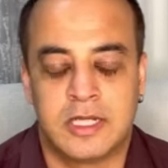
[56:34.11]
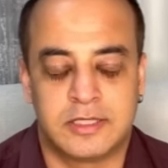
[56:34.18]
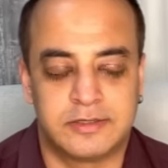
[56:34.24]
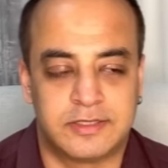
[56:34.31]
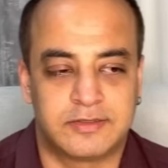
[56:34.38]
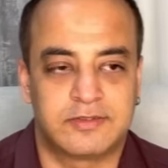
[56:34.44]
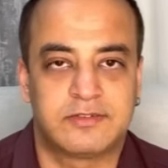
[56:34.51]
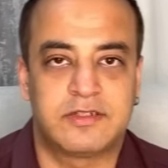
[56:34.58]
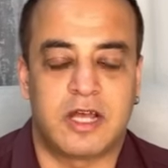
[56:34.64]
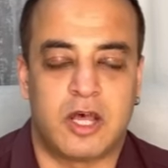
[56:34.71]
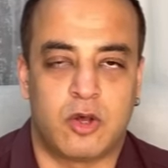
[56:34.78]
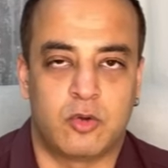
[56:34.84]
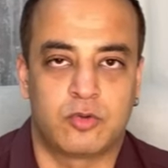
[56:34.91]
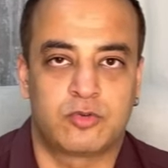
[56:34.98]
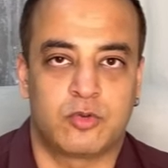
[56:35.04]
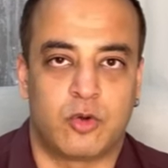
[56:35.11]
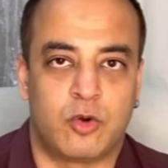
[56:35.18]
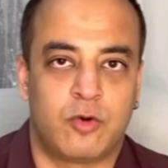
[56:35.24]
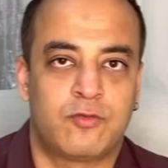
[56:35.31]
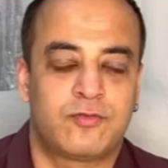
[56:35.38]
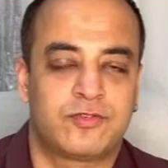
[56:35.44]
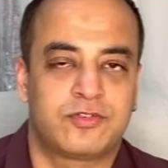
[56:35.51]
This is the house
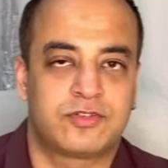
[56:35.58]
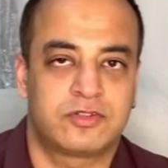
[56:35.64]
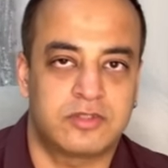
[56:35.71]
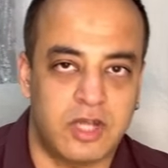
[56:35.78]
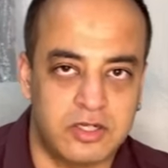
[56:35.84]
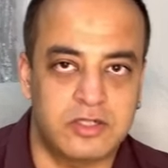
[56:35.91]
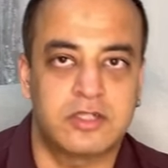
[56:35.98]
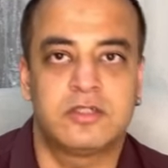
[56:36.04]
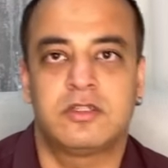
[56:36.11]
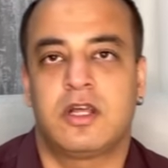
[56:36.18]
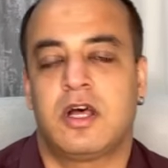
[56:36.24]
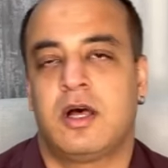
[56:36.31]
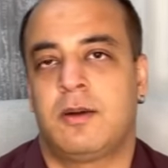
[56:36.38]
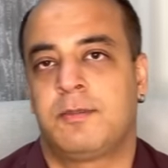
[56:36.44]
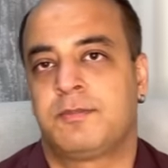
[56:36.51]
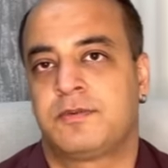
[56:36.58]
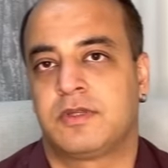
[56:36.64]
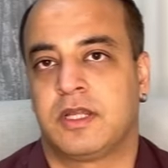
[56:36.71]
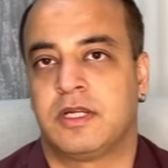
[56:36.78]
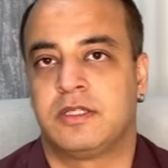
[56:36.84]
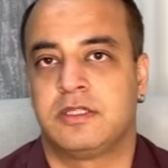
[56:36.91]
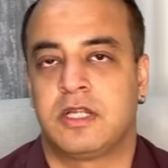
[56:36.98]
of sudden ups
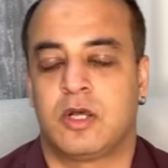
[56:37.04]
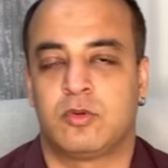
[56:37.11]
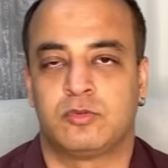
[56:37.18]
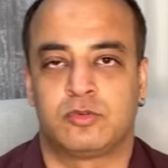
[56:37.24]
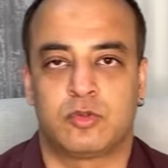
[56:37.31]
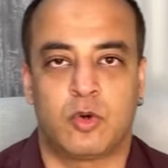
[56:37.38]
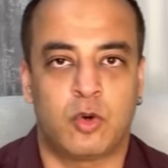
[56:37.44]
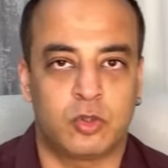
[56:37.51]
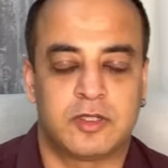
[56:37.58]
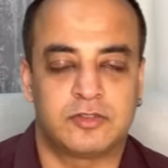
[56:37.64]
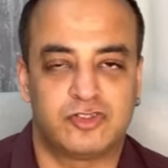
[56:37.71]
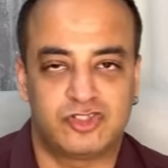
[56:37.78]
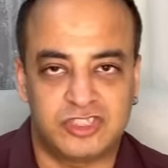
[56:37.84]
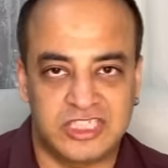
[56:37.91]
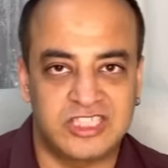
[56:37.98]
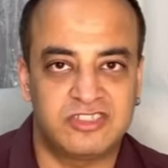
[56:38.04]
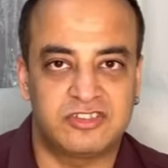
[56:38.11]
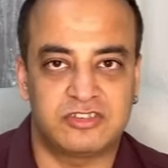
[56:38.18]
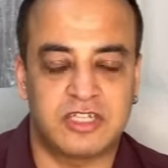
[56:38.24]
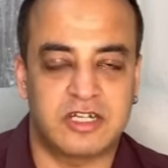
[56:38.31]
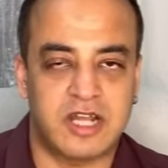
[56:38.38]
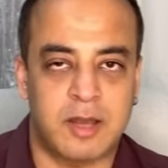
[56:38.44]
and downs or change
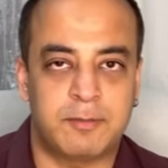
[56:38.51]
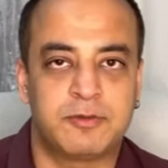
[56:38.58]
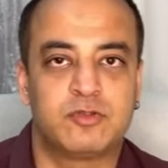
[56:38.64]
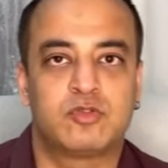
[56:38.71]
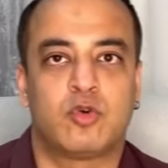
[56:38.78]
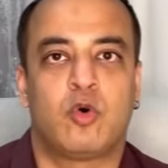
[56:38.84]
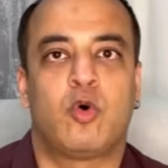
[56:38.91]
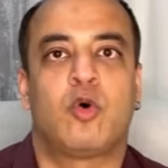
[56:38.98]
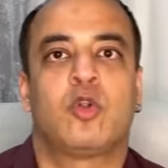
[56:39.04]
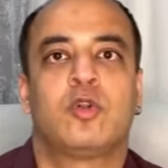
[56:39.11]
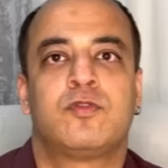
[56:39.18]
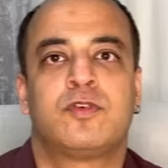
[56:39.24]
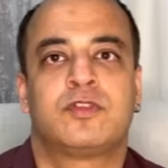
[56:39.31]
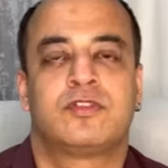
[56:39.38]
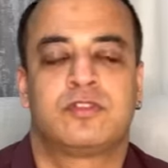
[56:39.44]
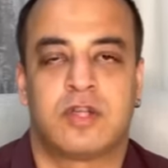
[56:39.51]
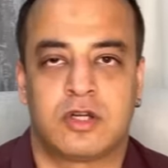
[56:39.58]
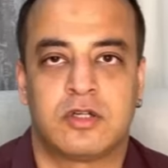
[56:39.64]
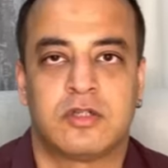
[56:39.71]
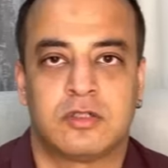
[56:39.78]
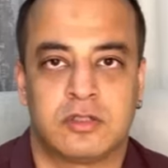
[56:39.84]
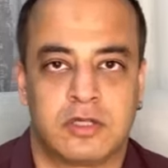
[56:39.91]
that happens all of a
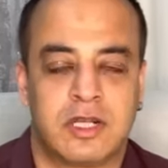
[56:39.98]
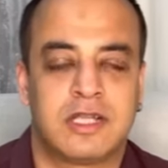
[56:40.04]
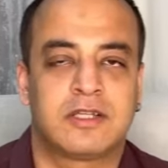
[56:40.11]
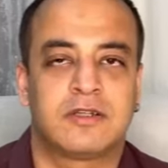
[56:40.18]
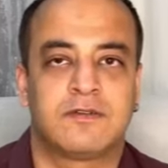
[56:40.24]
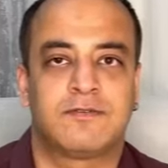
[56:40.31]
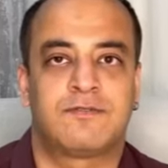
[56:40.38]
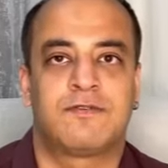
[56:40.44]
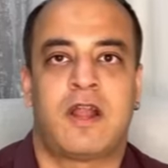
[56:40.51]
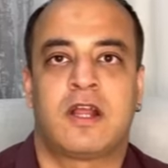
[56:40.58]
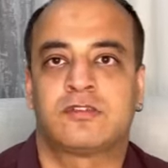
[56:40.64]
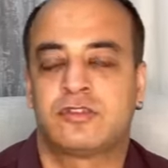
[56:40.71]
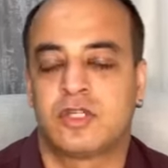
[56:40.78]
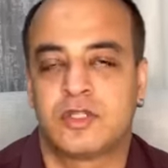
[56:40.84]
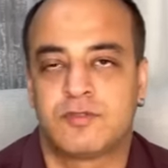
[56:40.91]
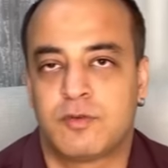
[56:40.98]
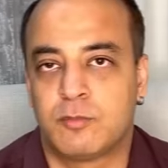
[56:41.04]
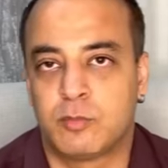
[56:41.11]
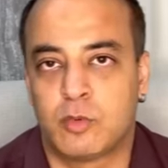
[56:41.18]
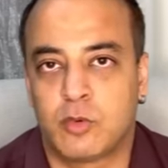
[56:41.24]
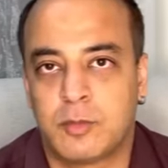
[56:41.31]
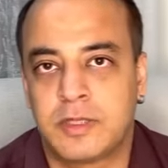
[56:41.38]
sudden like in a fraction of a
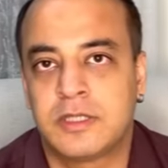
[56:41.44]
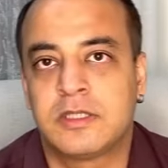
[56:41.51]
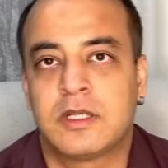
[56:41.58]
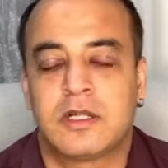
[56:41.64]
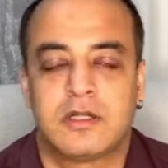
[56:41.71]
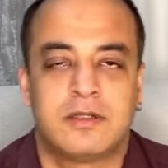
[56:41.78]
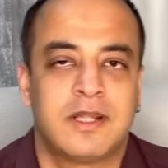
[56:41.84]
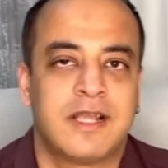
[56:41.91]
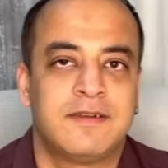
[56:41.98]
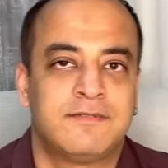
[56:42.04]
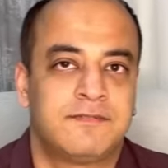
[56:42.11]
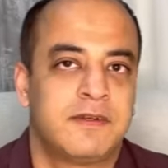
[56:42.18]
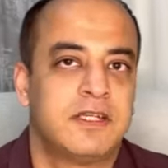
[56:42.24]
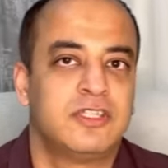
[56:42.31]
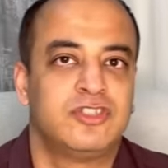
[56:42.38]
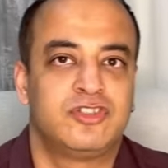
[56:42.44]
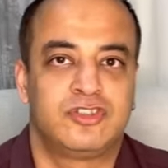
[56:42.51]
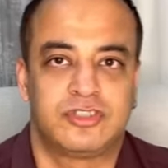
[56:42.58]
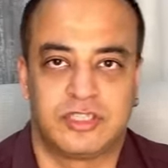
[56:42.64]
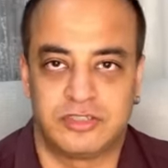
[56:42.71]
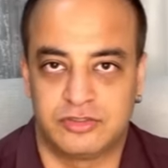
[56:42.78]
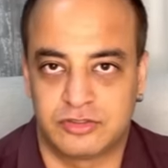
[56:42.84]
moment life
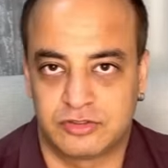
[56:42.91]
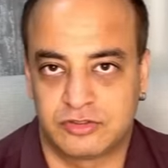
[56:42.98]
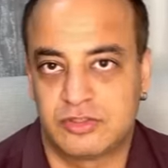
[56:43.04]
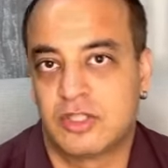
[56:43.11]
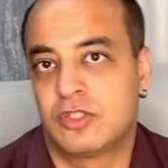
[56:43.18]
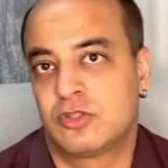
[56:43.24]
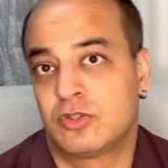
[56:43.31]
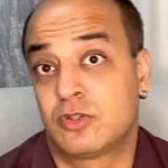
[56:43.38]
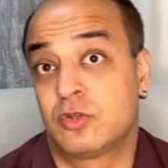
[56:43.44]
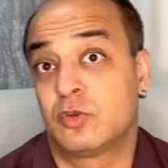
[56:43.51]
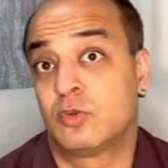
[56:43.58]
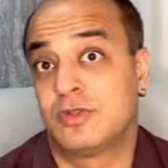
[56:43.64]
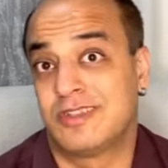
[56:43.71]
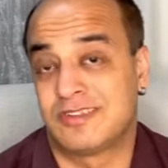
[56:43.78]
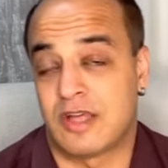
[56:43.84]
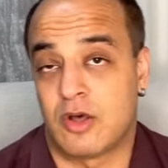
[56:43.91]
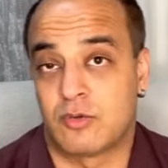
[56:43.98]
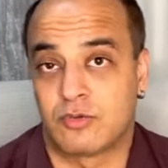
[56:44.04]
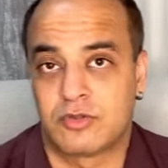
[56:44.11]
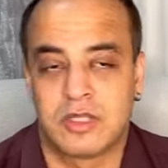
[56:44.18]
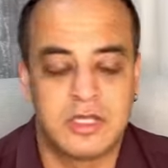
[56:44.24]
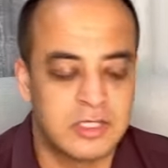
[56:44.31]
changes through this
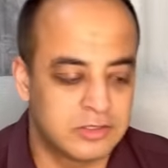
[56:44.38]
house.